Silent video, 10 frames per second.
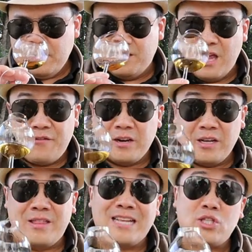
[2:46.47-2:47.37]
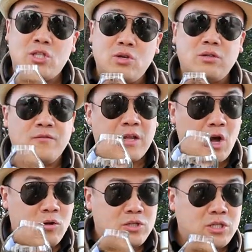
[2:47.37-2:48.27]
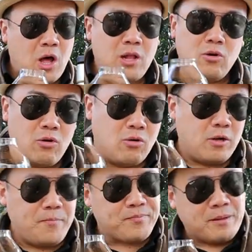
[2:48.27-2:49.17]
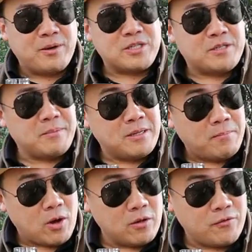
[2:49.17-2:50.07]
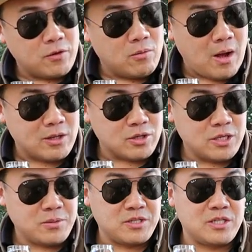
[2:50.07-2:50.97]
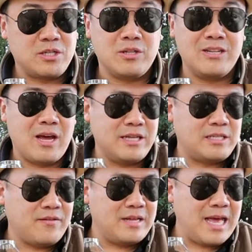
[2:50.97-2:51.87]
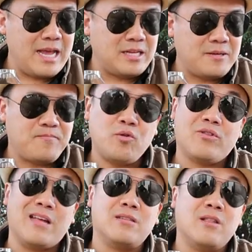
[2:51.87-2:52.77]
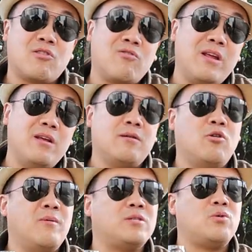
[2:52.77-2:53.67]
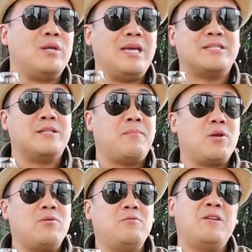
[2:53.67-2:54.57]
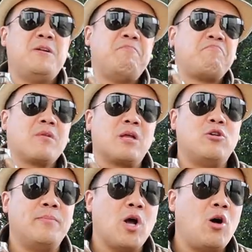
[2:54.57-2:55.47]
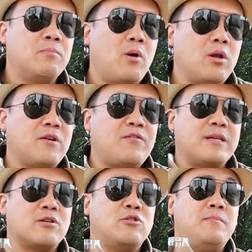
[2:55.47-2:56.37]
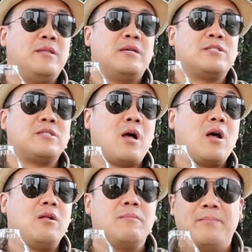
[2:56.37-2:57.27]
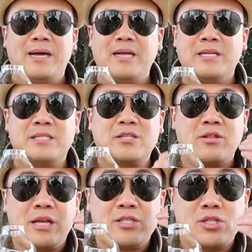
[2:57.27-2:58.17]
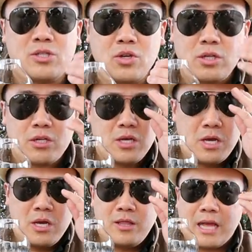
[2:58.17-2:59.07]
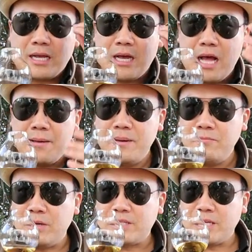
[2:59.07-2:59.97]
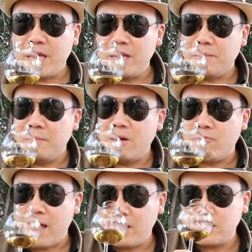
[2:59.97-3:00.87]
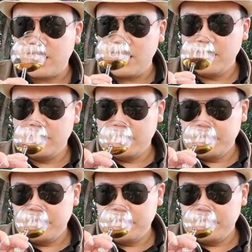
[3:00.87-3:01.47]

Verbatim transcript: And definitely that soot of that old style, or because it's been in the bottle for a while. So this was distilled in 1978, 2003, almost 20 years in the bottle. It could be old bottle effect, it could be the style, but it has got that soot, that carbon, once again, the minerality